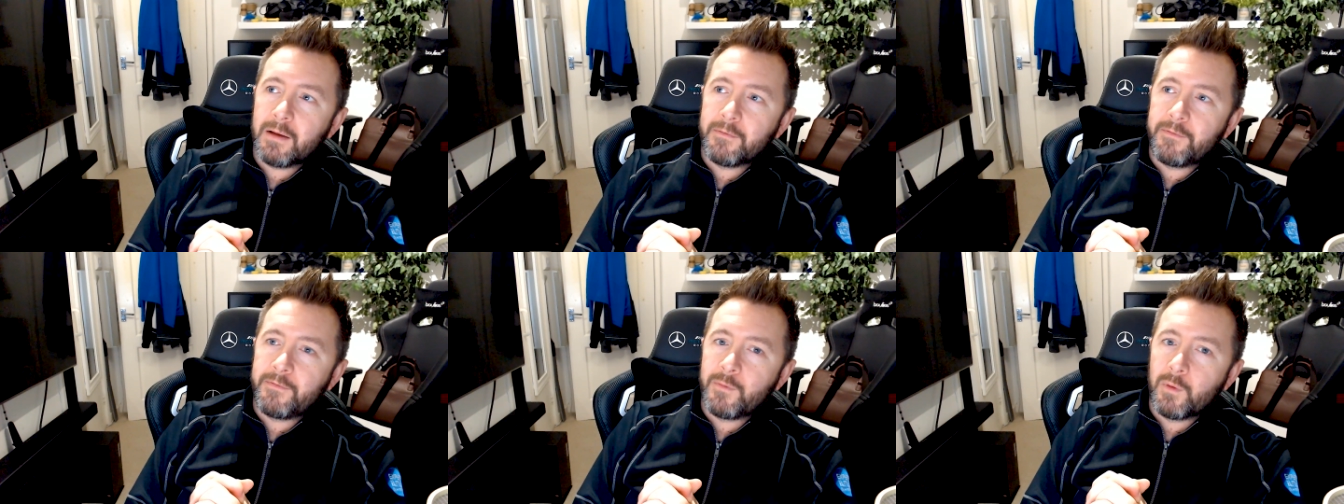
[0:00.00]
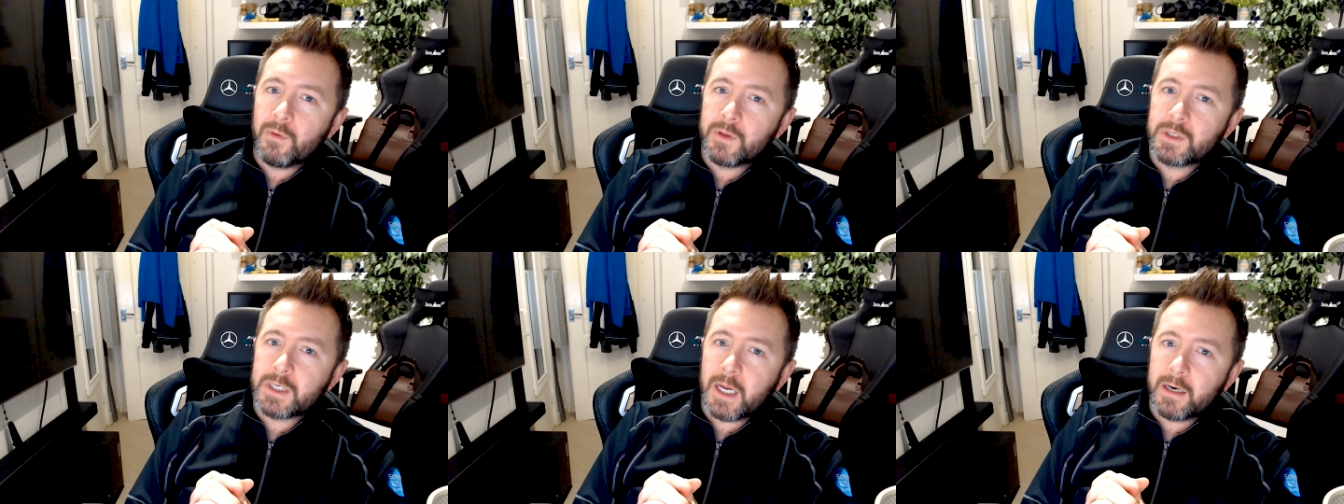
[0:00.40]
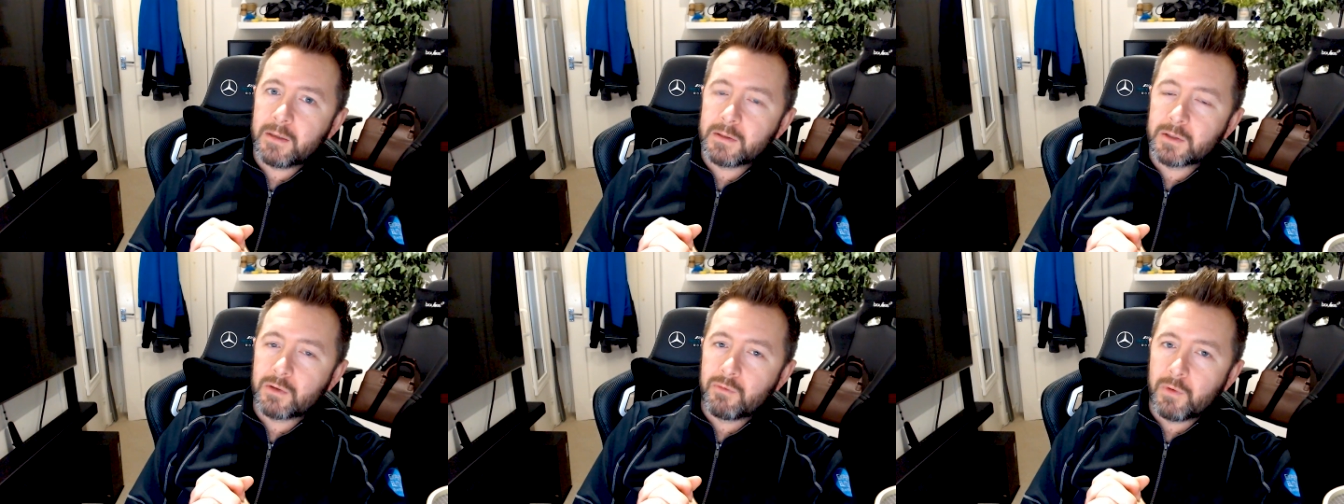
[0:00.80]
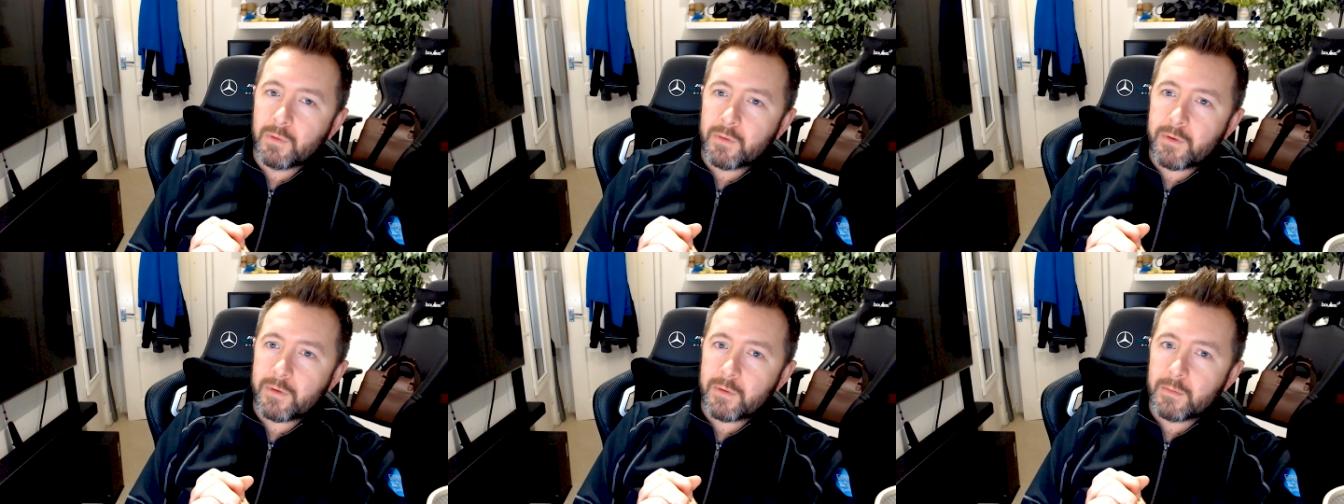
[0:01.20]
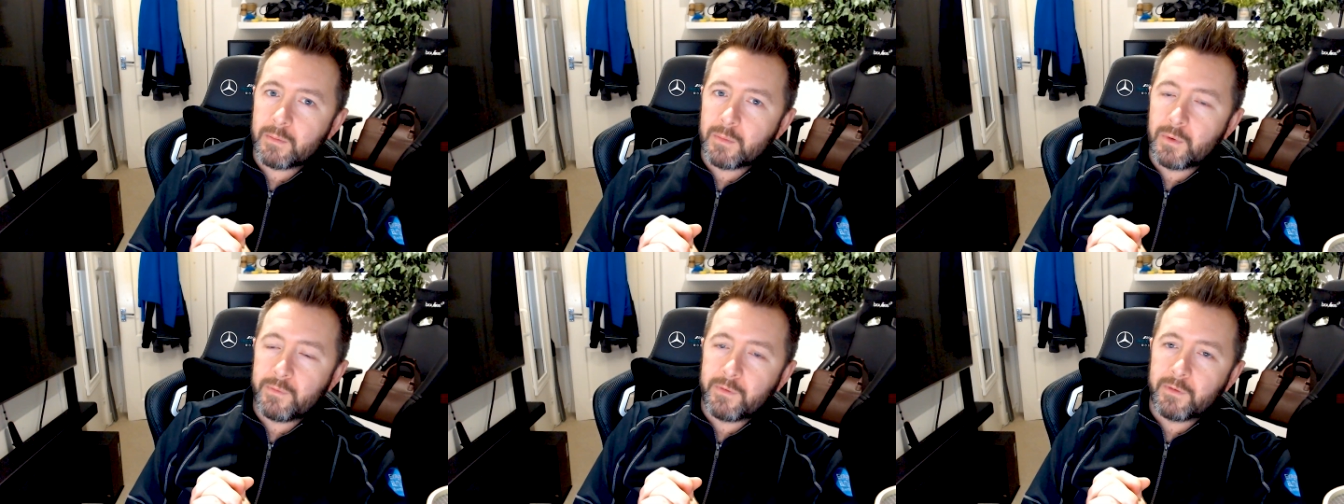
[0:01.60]
for the channel's growth
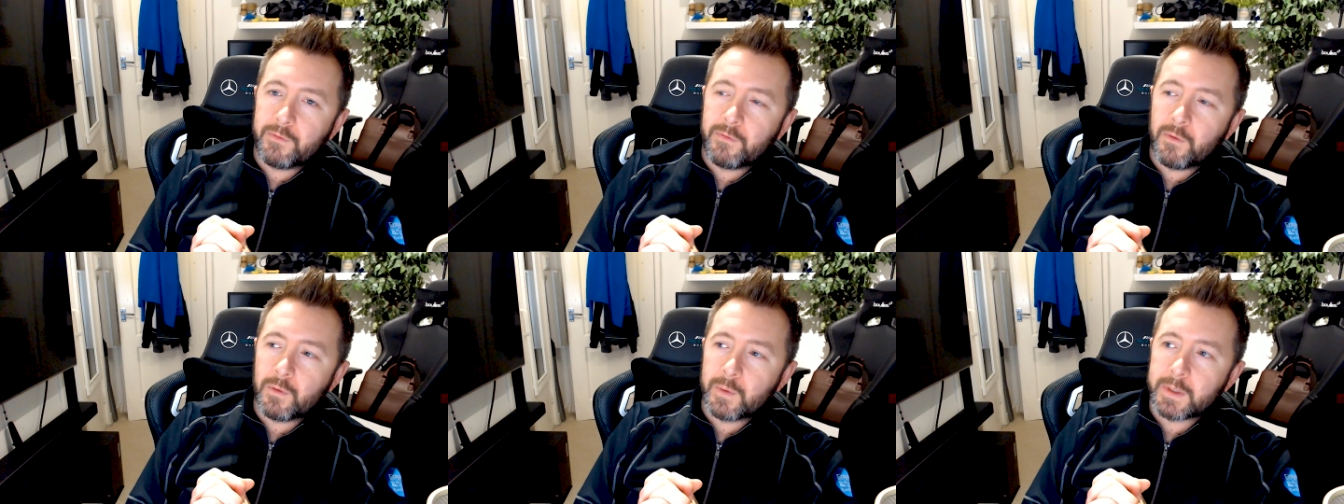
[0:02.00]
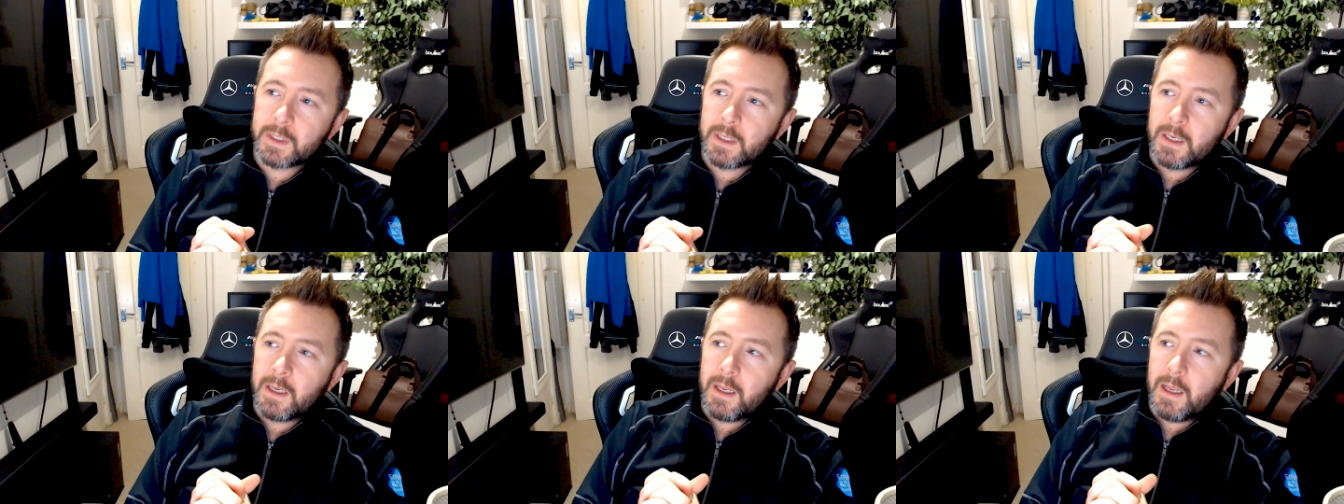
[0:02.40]
moving forward.